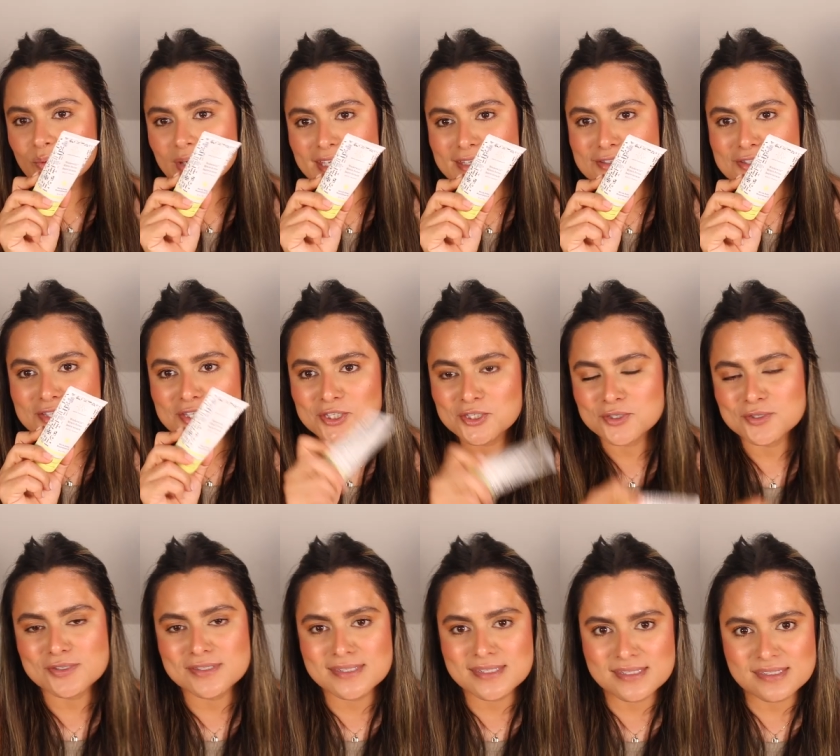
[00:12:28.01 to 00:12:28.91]
way to
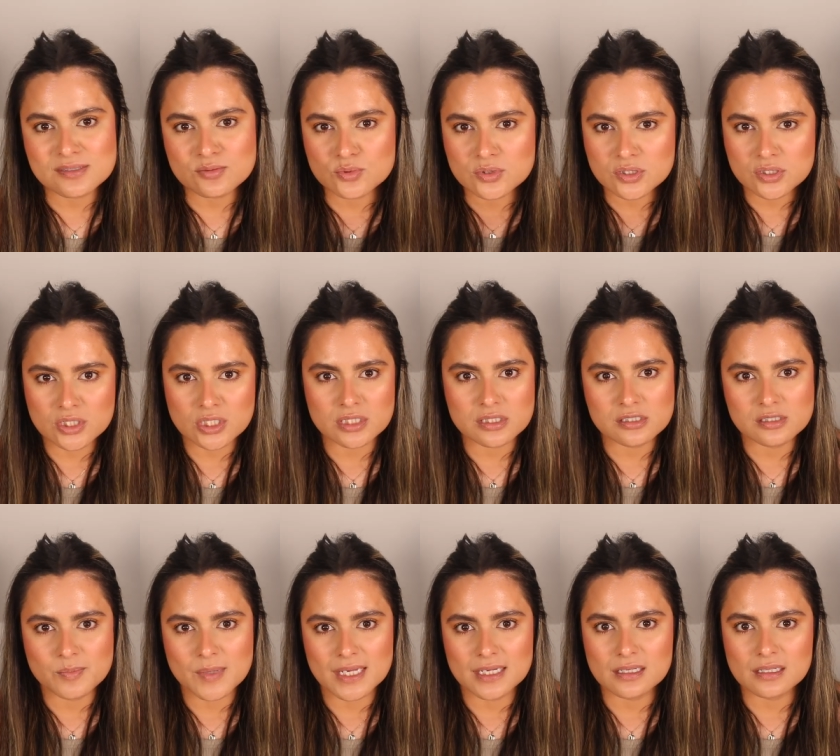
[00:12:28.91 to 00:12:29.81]
use this was
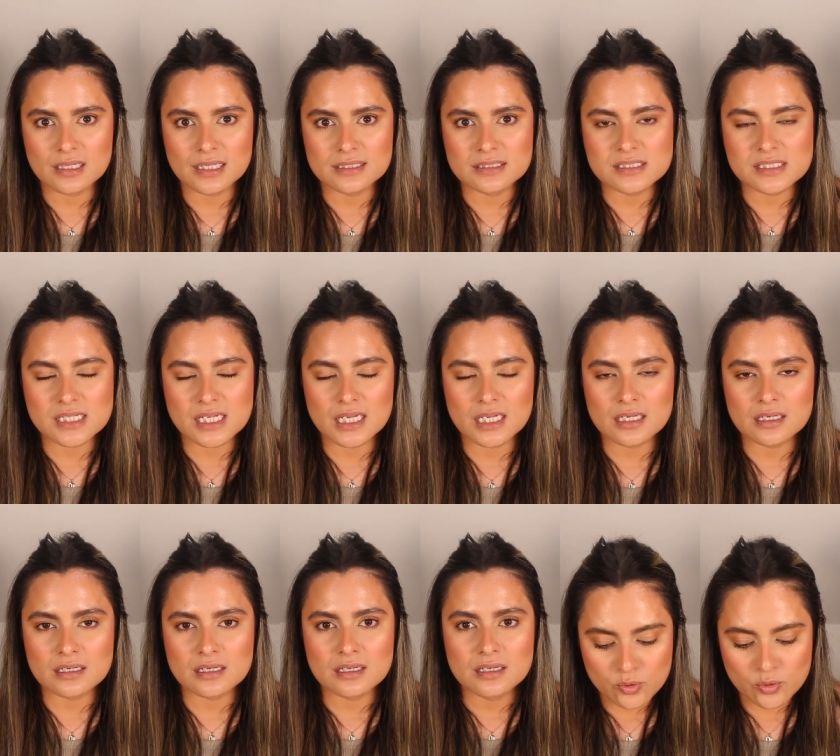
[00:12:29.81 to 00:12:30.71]
just by cleansing,
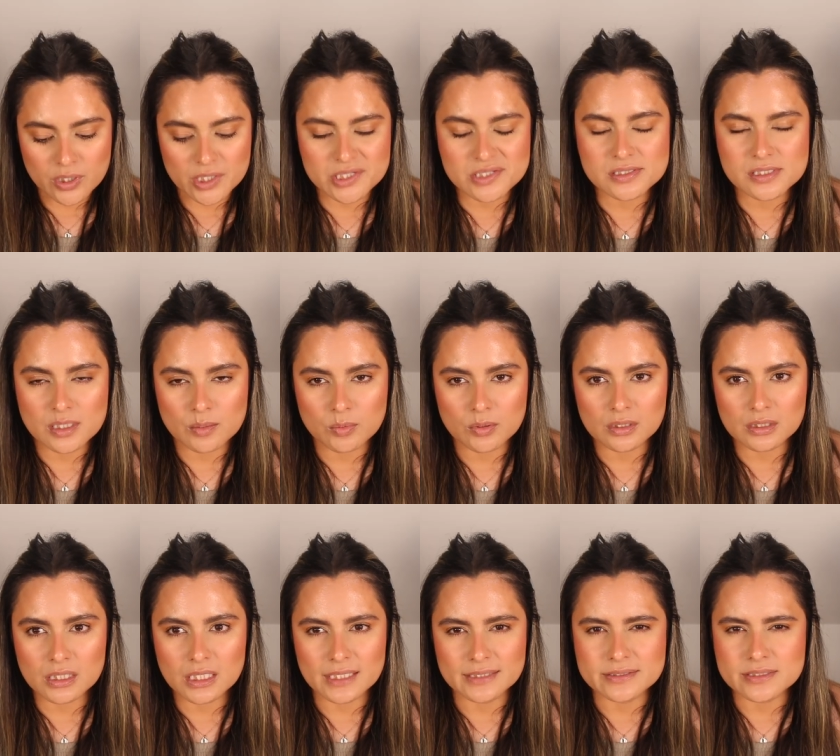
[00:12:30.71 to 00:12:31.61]
of course double
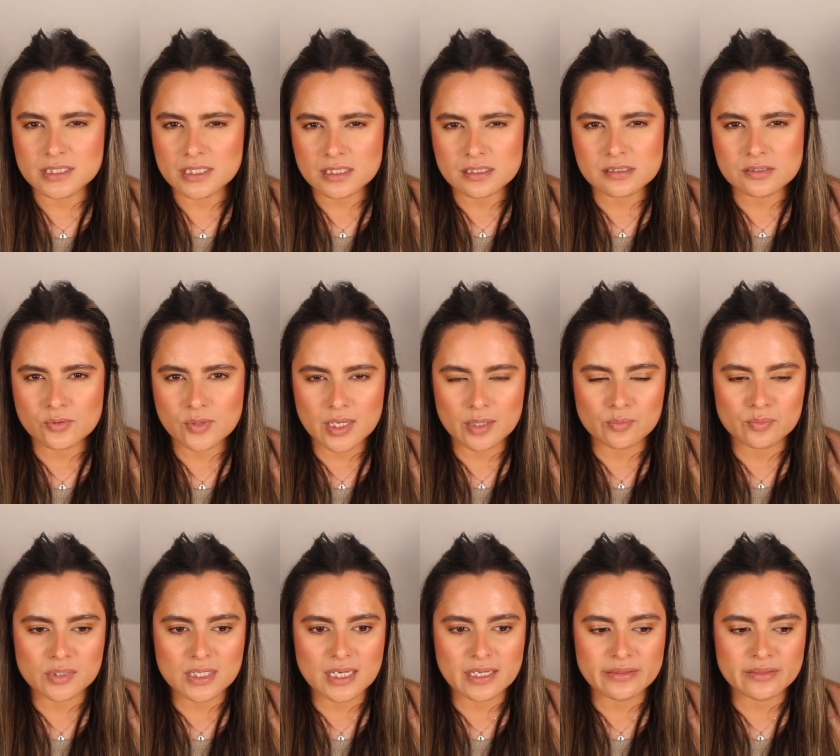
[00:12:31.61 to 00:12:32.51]
cleansing, so I
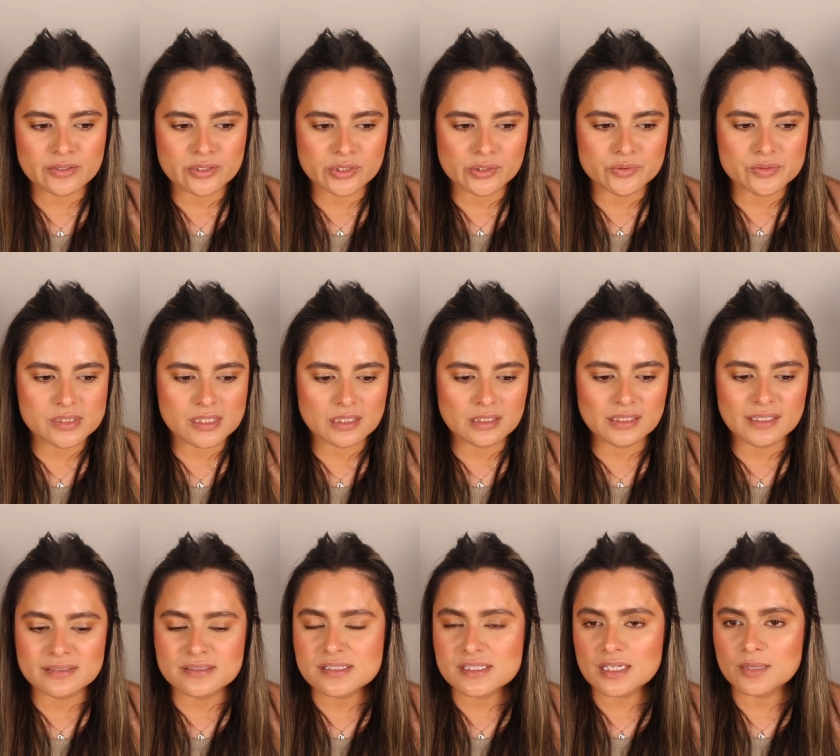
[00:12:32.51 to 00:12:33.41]
would either use a
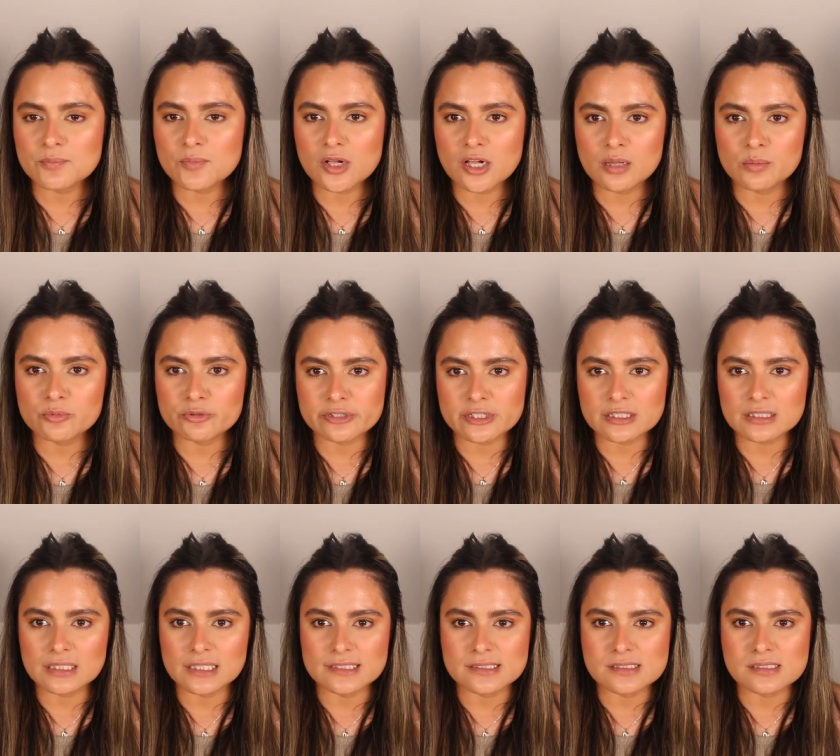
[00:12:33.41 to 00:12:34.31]
cleansing balm or a
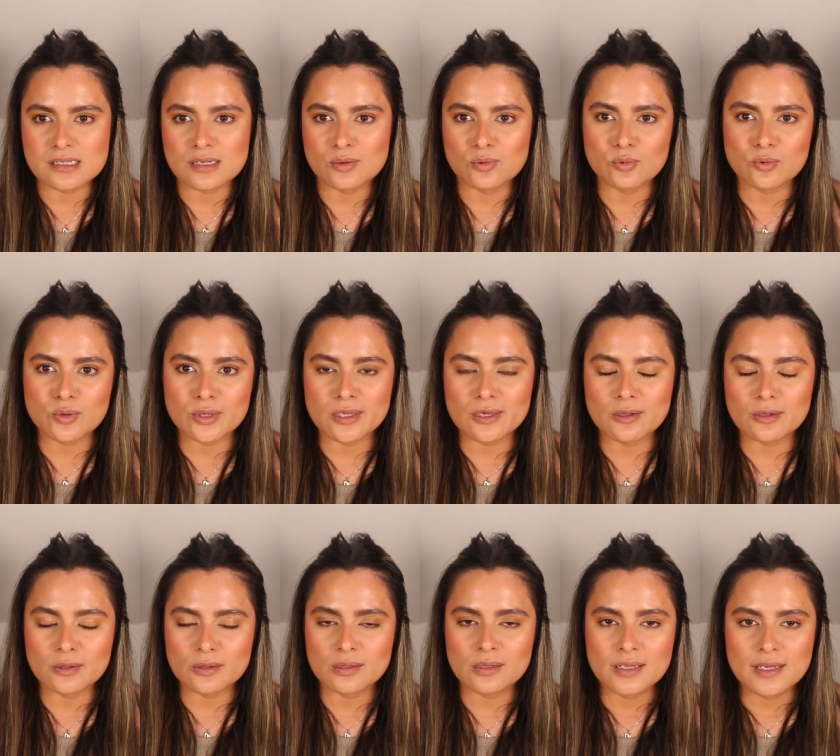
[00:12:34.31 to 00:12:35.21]
cleansing
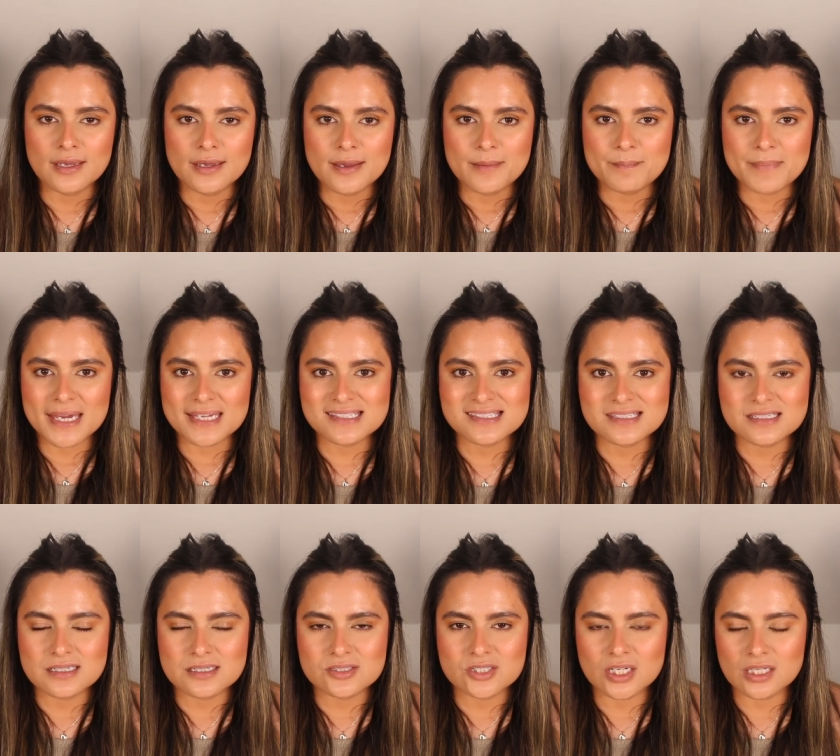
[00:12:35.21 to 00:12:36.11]
oil,
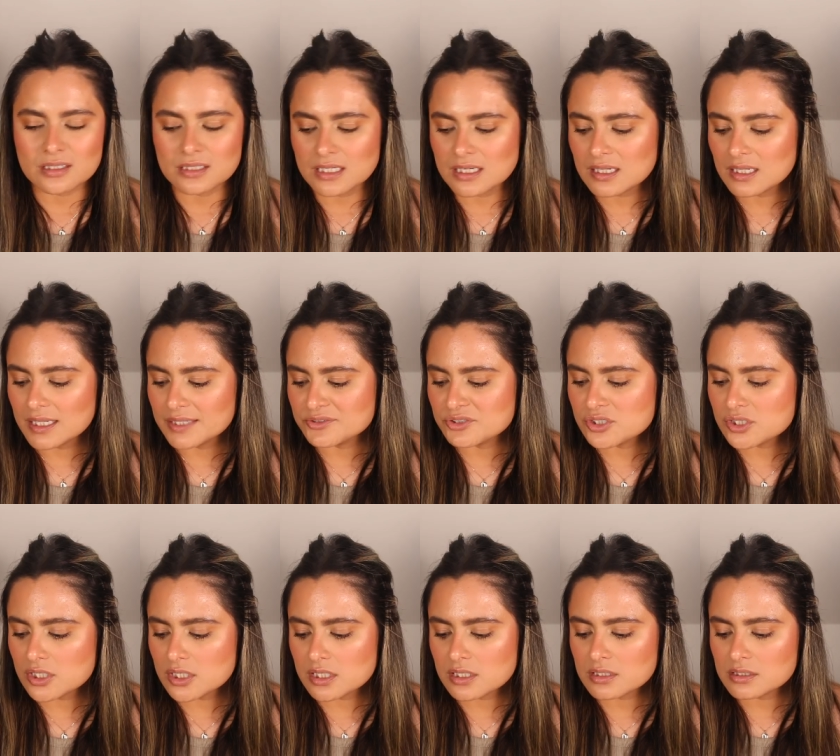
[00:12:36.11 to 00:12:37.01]
Beste jelly
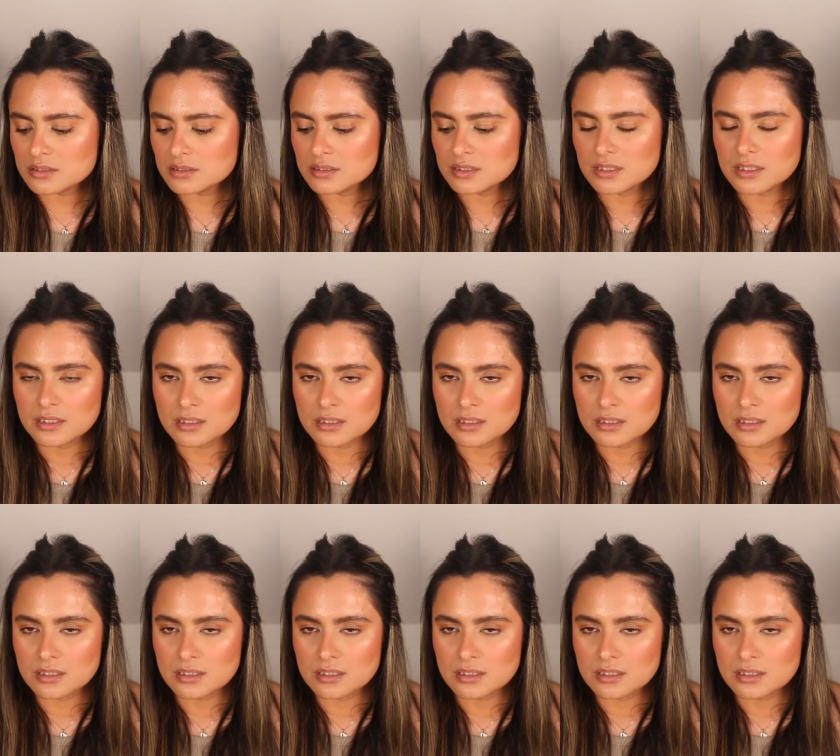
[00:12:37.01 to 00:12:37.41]
cleanser,